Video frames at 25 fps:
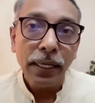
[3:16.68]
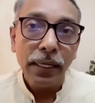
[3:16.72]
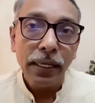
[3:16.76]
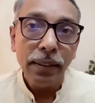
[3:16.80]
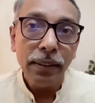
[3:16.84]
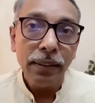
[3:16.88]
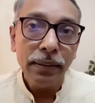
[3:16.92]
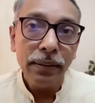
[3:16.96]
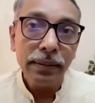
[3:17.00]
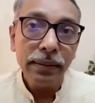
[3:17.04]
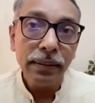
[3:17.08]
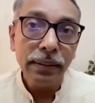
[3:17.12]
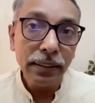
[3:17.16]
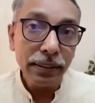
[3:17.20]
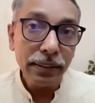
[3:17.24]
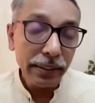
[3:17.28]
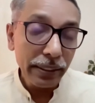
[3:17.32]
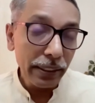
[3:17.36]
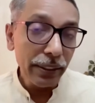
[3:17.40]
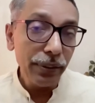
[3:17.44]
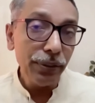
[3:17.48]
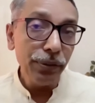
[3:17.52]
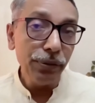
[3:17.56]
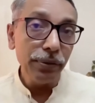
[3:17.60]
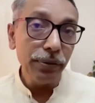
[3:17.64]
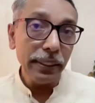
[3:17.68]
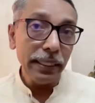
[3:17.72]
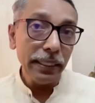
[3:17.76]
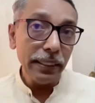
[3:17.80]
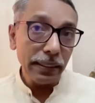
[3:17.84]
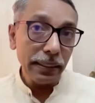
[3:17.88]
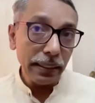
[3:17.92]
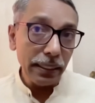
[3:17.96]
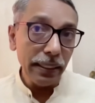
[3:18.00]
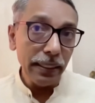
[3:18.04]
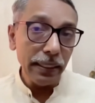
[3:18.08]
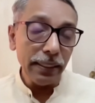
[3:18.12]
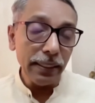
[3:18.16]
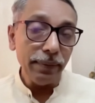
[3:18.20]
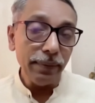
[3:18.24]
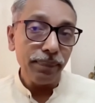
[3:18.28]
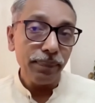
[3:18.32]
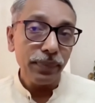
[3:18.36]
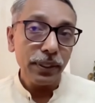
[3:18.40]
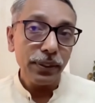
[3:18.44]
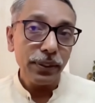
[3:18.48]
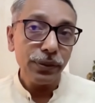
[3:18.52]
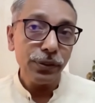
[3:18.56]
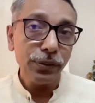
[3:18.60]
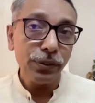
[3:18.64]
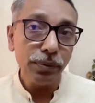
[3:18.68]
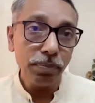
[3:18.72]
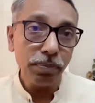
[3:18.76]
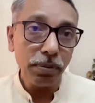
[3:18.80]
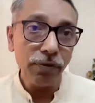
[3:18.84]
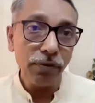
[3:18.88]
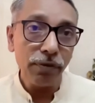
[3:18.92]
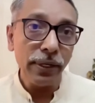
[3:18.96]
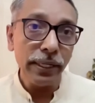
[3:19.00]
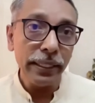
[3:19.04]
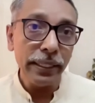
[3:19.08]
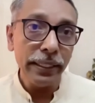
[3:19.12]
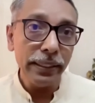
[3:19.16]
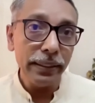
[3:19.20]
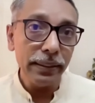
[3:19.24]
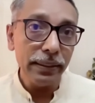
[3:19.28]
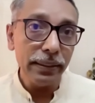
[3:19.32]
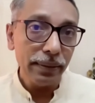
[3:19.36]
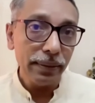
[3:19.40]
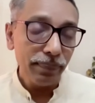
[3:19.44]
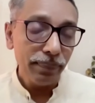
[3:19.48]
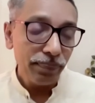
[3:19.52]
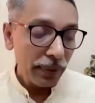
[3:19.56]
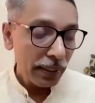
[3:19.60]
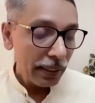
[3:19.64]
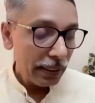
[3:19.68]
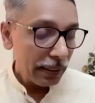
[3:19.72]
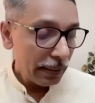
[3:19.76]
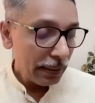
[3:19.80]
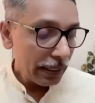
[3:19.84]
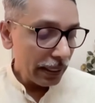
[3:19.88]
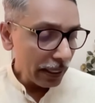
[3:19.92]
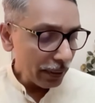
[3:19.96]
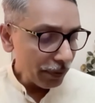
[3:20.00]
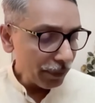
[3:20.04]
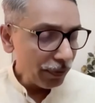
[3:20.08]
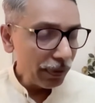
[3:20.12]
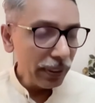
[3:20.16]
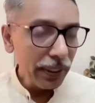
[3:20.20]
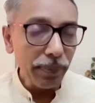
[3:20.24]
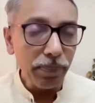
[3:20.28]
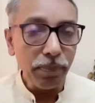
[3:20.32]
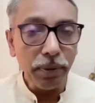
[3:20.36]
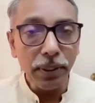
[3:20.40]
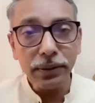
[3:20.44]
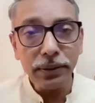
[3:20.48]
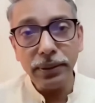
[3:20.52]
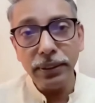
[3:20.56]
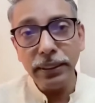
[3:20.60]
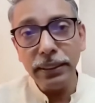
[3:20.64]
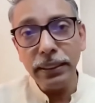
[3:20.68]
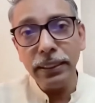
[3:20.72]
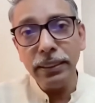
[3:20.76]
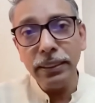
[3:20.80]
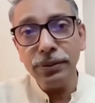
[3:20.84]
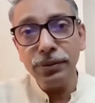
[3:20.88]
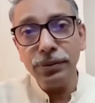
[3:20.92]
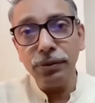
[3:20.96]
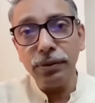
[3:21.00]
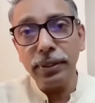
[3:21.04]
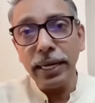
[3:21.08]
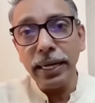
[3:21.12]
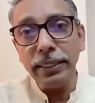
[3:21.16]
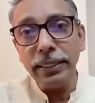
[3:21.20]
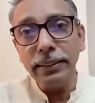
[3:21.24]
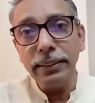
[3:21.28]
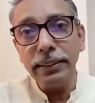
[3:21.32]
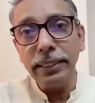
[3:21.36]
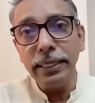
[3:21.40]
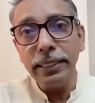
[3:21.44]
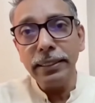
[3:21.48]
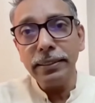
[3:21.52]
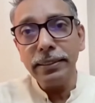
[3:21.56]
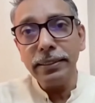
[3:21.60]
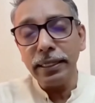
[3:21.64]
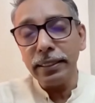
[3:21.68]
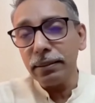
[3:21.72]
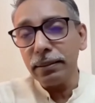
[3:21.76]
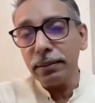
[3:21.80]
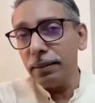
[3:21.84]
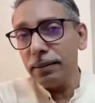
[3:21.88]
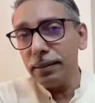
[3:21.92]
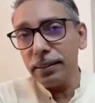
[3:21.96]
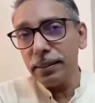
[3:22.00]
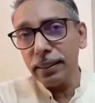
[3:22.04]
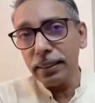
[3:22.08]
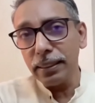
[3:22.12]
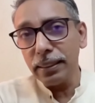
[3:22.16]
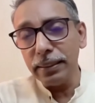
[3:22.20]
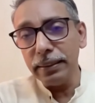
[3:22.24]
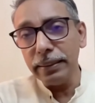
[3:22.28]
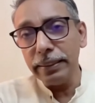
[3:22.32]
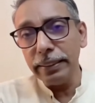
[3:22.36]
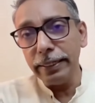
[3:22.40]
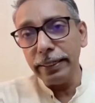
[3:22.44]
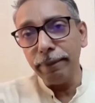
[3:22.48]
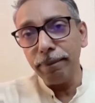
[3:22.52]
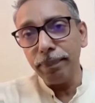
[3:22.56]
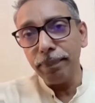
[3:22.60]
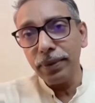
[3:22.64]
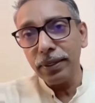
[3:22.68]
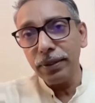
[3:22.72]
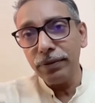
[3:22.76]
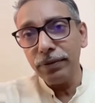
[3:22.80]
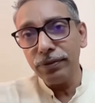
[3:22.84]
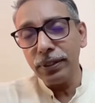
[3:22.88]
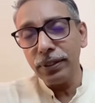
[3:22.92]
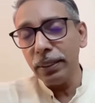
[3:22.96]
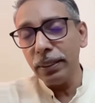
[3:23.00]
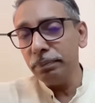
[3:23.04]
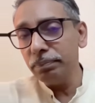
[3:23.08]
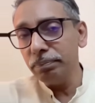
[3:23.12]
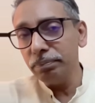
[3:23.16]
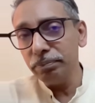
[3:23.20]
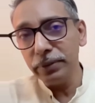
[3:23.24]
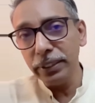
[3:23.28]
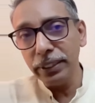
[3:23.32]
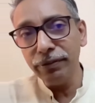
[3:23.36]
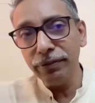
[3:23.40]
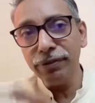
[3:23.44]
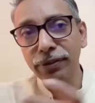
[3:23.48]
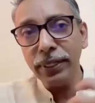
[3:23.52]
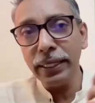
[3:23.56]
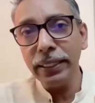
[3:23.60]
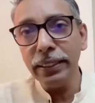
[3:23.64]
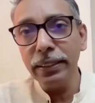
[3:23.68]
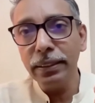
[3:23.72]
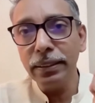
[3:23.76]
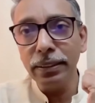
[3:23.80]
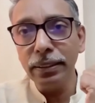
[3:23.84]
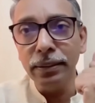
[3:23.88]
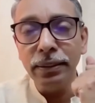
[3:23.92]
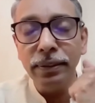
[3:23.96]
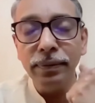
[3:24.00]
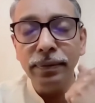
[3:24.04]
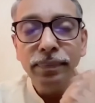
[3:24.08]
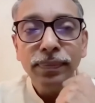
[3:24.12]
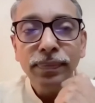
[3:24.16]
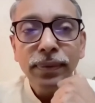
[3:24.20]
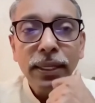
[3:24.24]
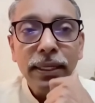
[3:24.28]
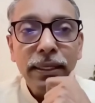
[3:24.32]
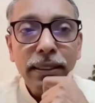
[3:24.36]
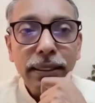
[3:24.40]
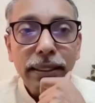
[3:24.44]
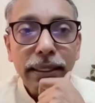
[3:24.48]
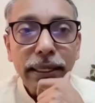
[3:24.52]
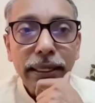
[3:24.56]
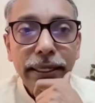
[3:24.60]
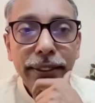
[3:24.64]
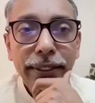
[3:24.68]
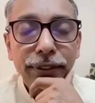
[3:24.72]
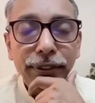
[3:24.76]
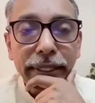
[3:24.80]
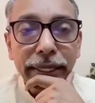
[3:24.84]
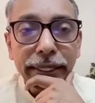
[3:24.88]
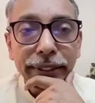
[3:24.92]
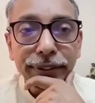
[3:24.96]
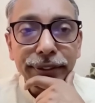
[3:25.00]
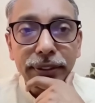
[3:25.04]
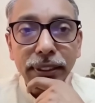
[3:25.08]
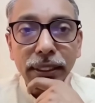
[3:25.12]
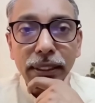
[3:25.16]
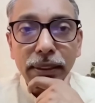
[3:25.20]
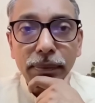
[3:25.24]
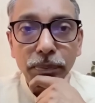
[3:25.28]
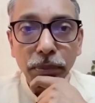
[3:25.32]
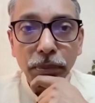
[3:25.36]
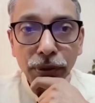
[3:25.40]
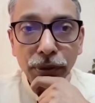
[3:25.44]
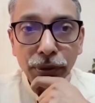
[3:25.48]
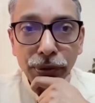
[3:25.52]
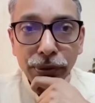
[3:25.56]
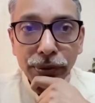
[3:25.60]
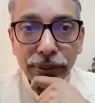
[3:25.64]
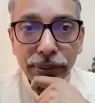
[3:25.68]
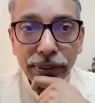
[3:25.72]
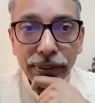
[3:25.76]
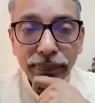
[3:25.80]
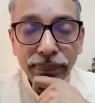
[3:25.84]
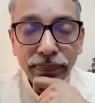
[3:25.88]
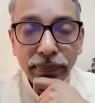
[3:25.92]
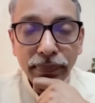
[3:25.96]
The CUET should provide equal opportunities to candidates across the country from different educational boards,